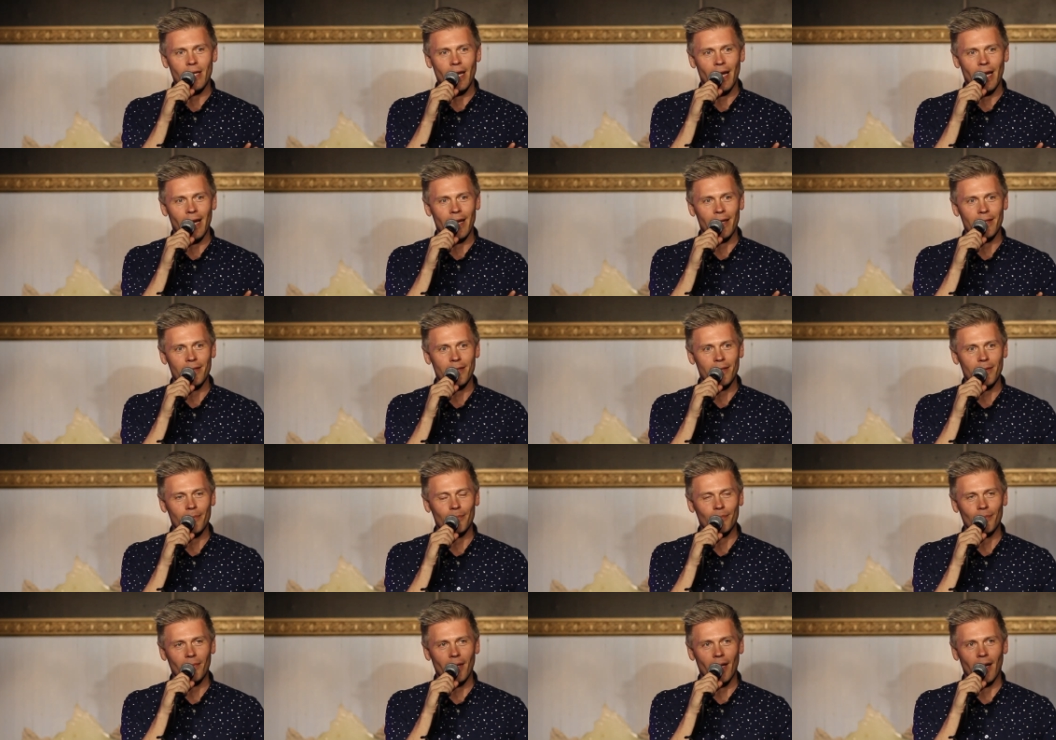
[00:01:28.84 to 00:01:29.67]
days,
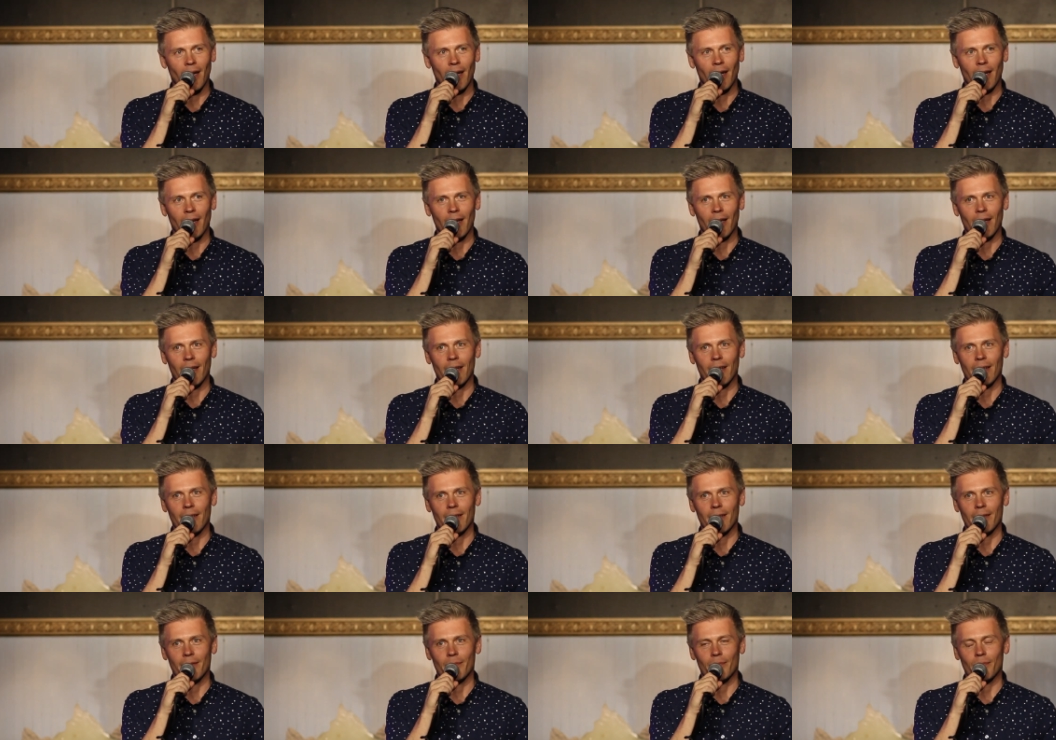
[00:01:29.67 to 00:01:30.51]
uh,
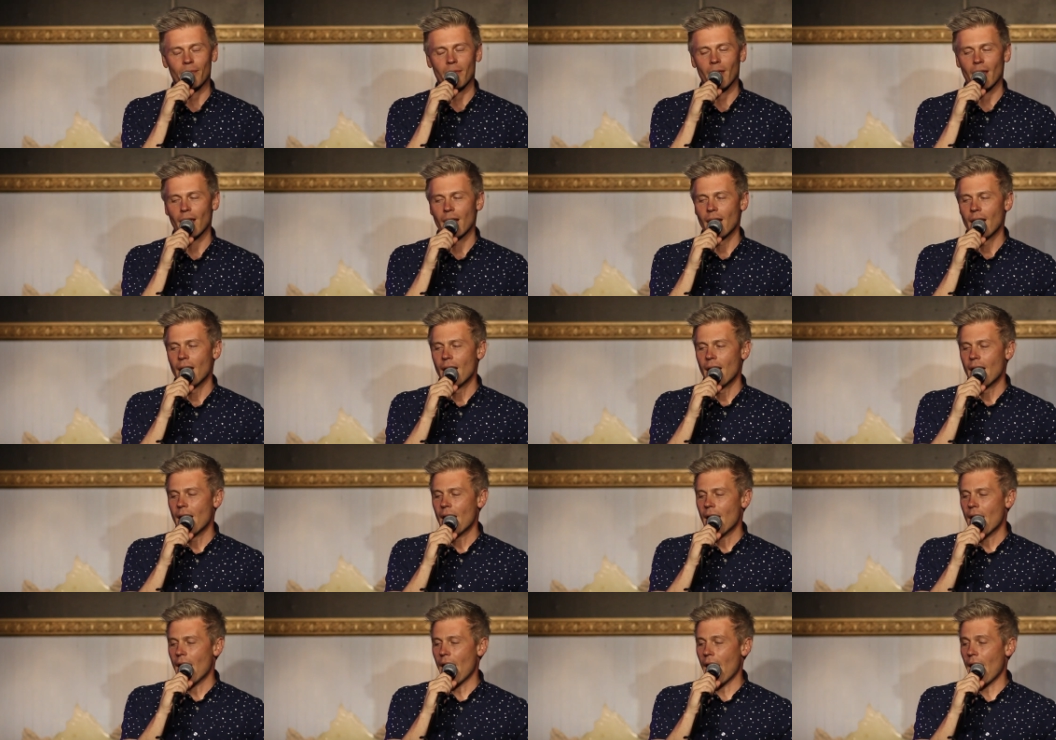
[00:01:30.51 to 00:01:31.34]

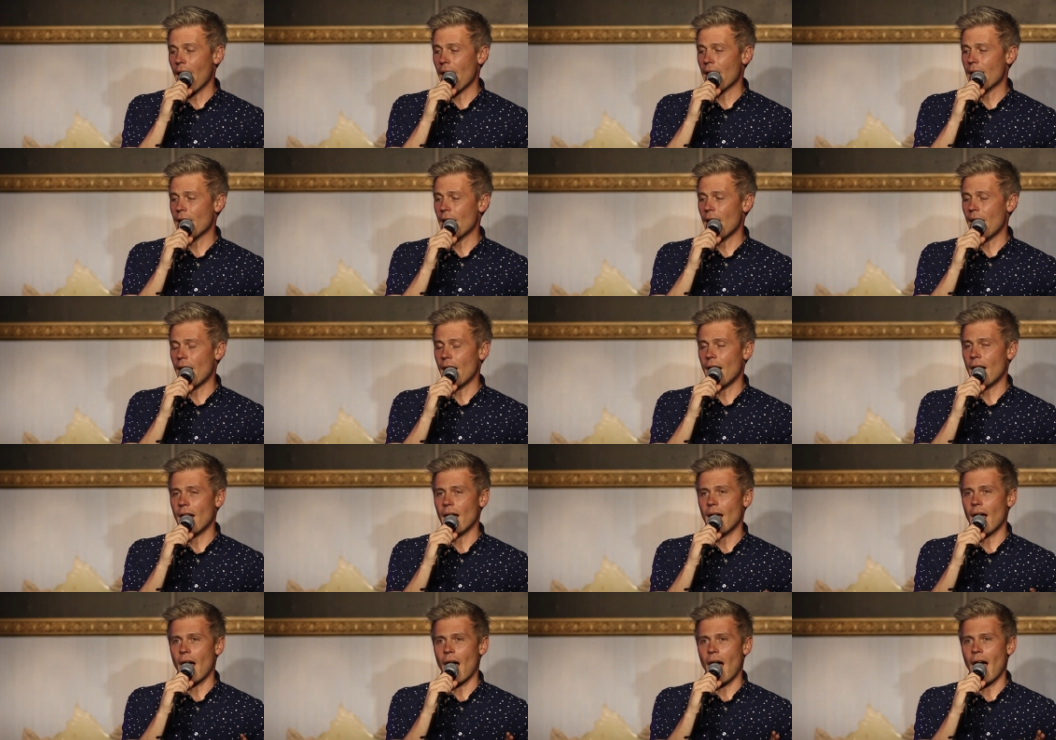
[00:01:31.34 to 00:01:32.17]
and
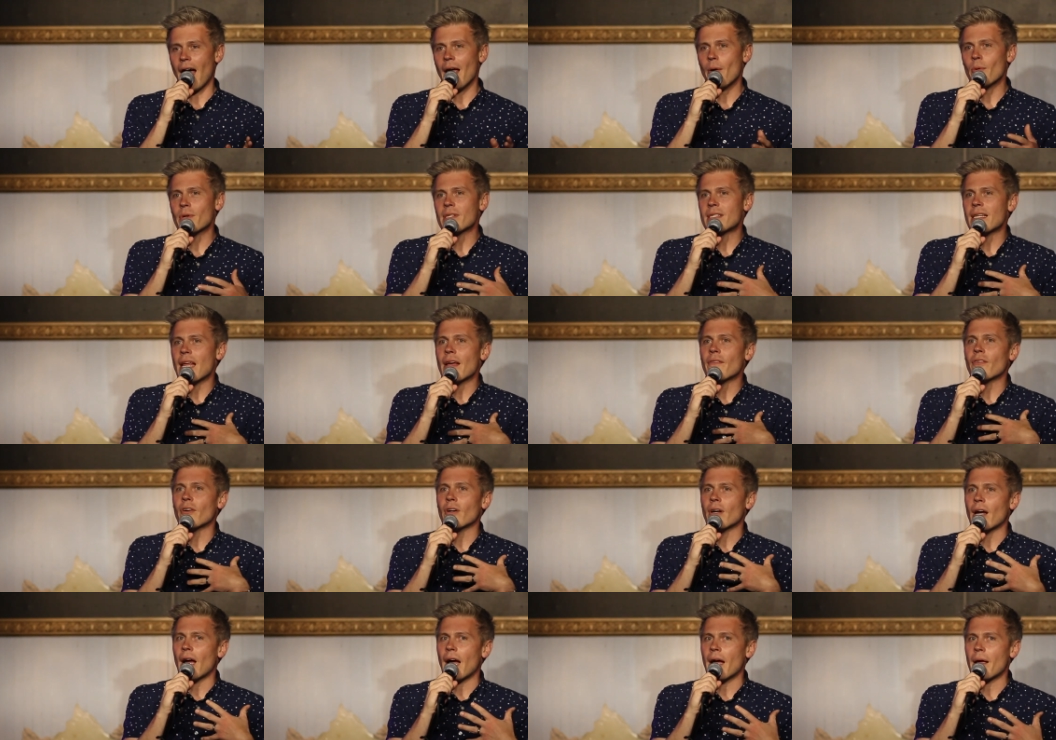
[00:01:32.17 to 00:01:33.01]
uh, I was
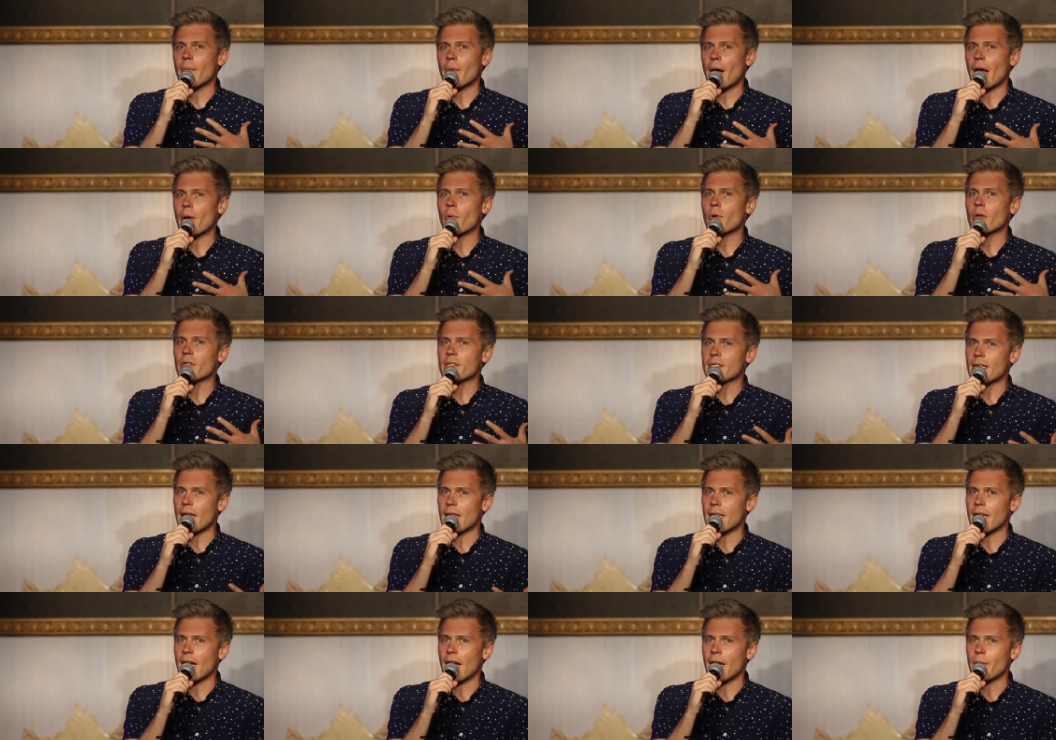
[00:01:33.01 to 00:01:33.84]
never. I, I, will
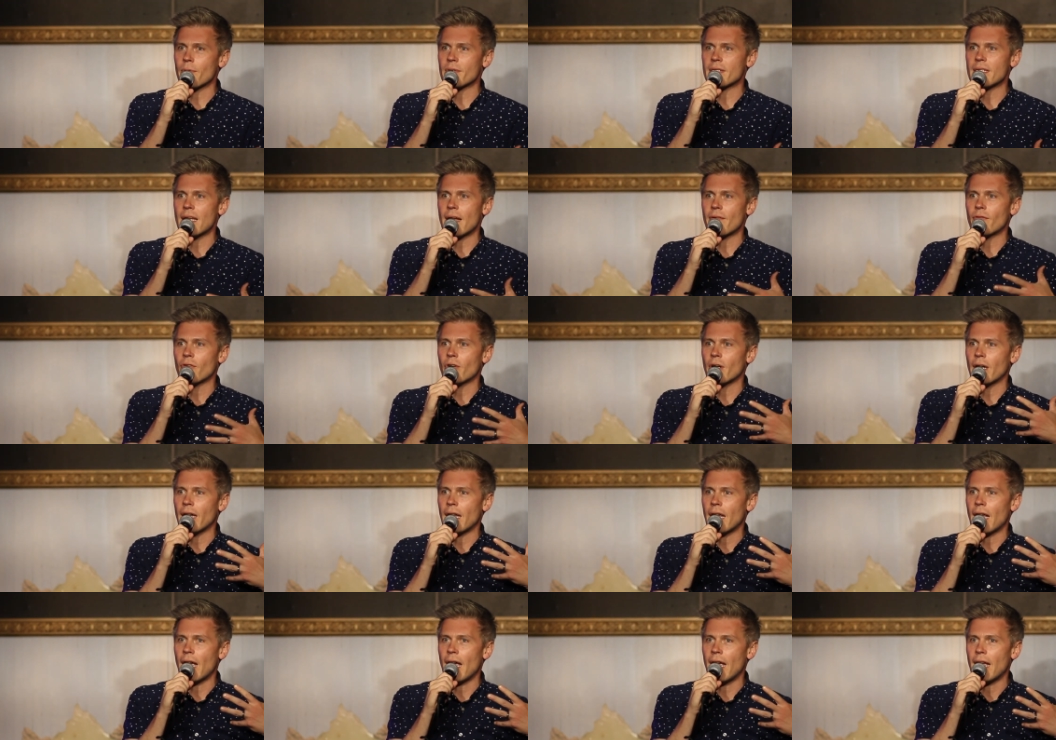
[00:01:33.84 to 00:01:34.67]
say that I was never
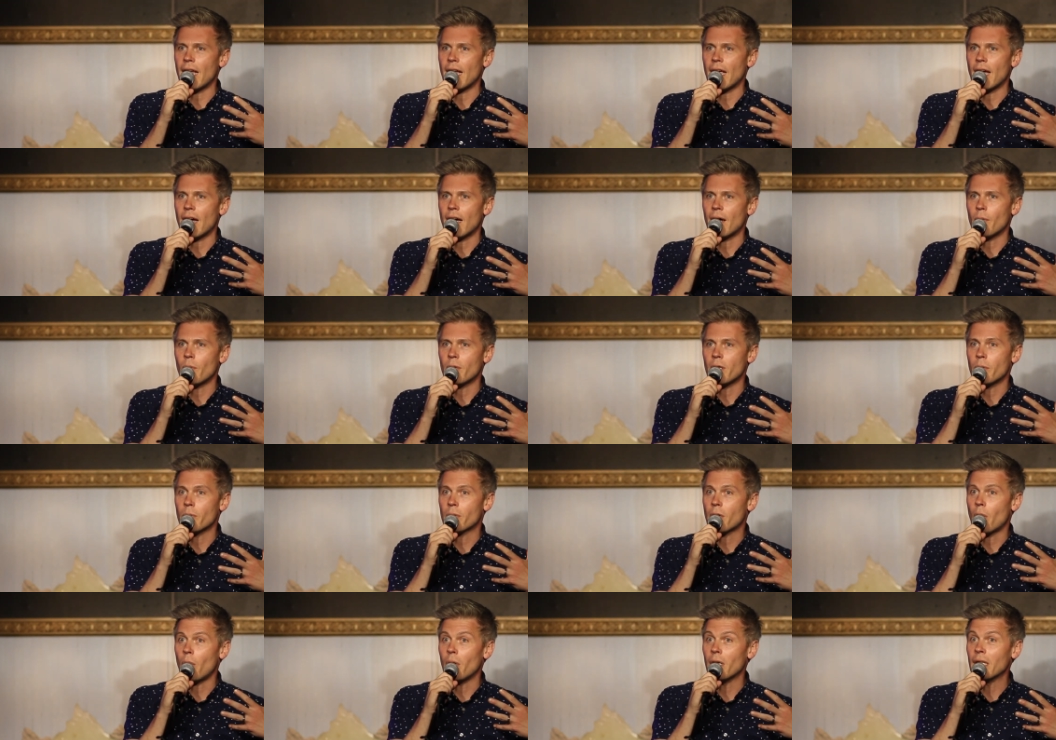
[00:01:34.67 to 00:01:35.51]
a, a uh, what you
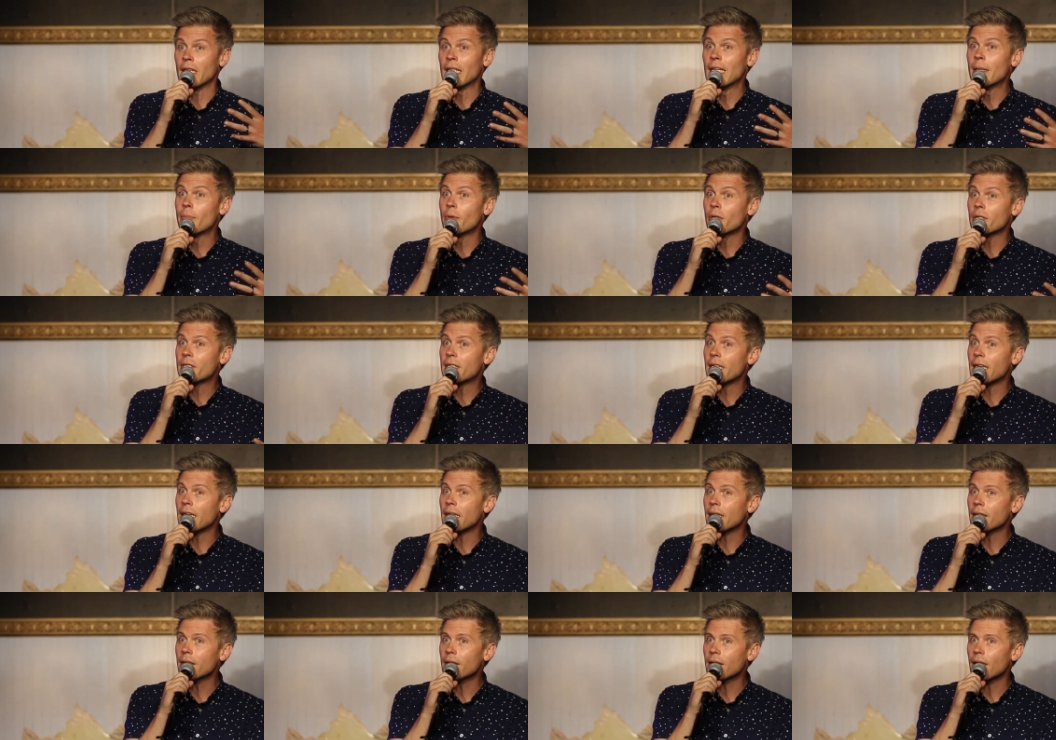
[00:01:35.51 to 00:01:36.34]
would call a
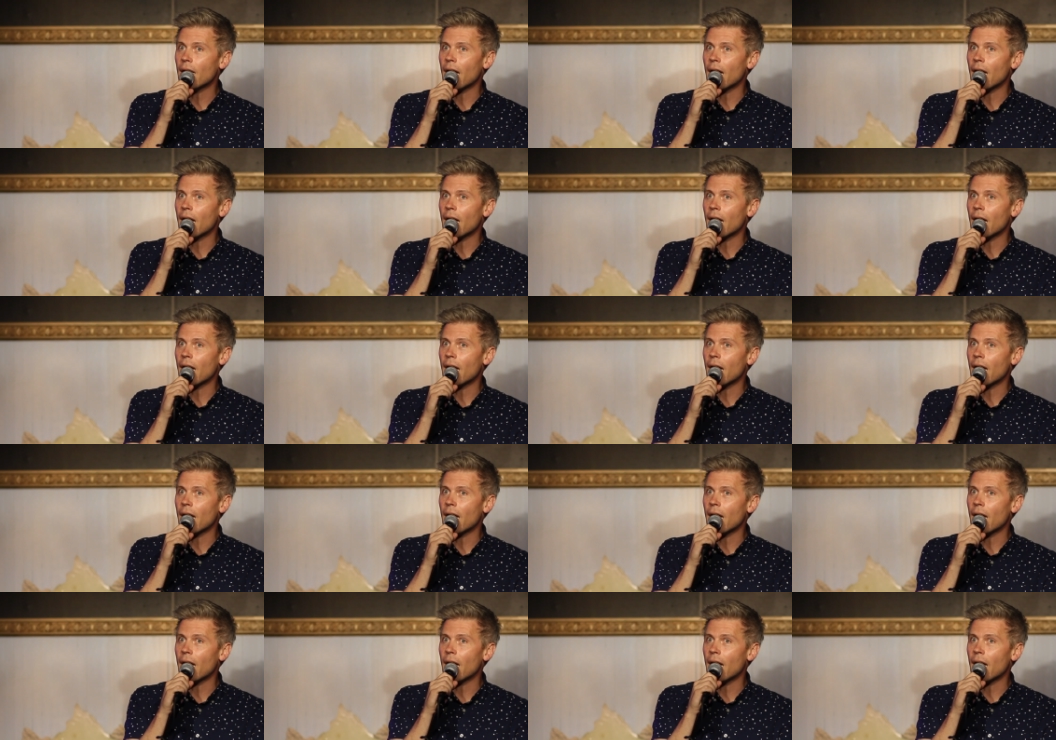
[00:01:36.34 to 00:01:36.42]
libertine.